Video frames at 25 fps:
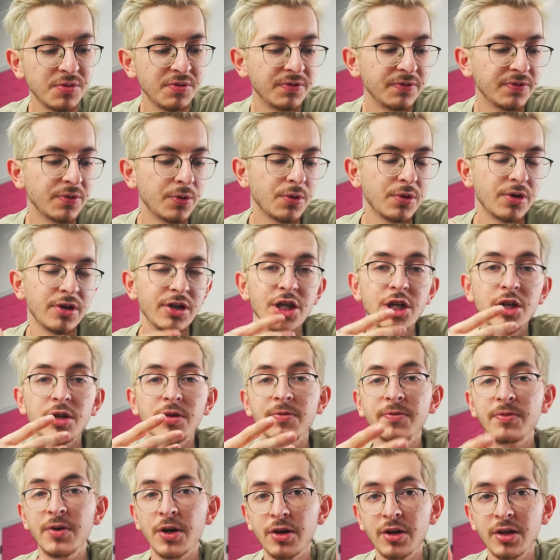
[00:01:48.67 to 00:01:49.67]
for your
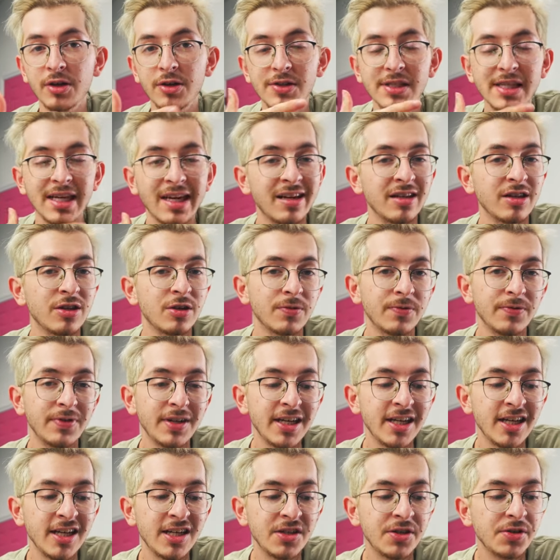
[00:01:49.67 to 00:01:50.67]
photos and and your
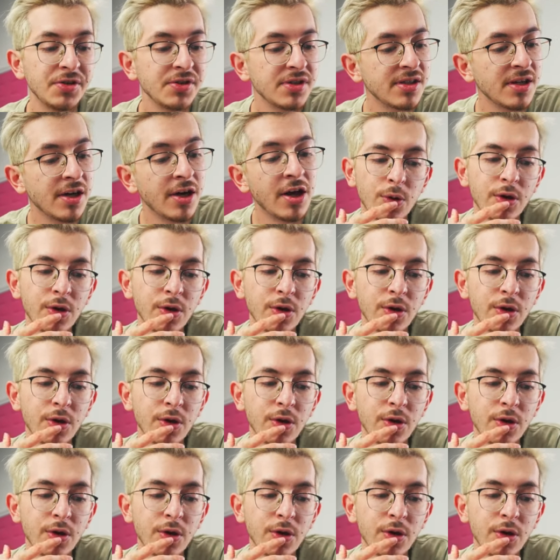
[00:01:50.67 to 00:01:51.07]
videos,